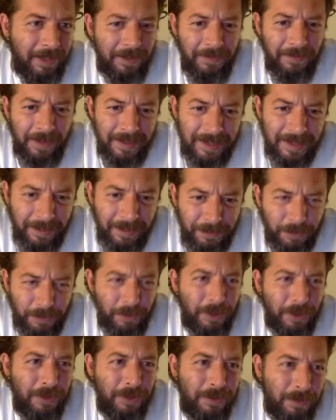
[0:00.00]
stuff to
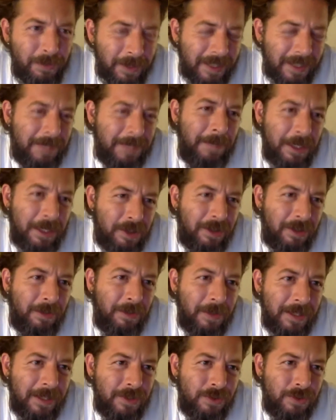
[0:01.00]
work with, especially with
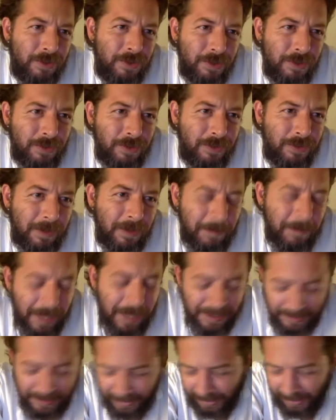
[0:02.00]
these two
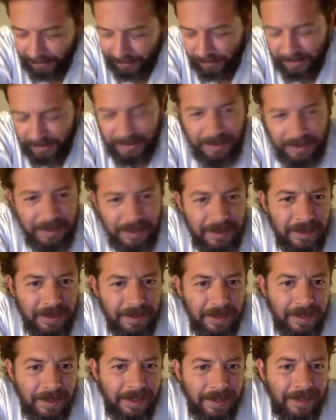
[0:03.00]
amazing actresses,
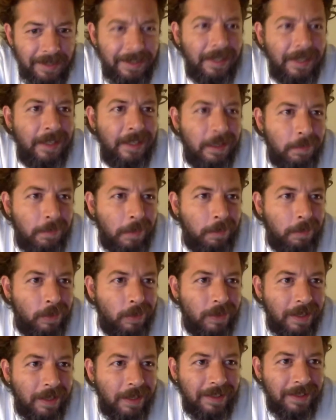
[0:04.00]
Angeliki
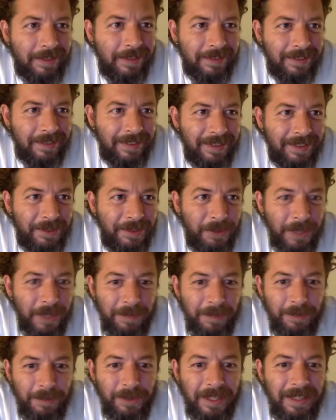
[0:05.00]
Papoulia and Yula
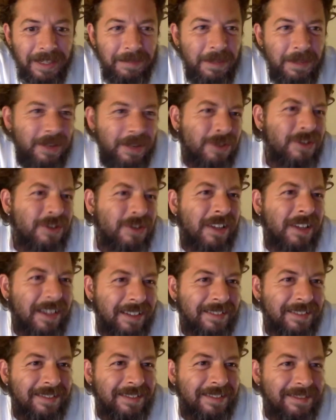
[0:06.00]
Buideli, because
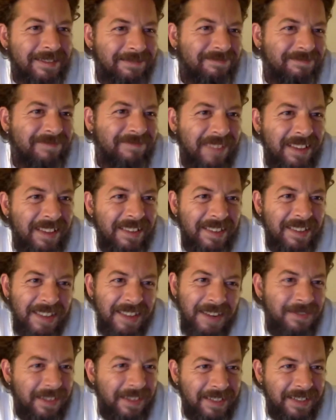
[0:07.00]
they're
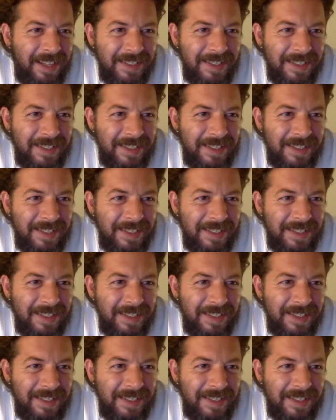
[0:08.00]
fantastic.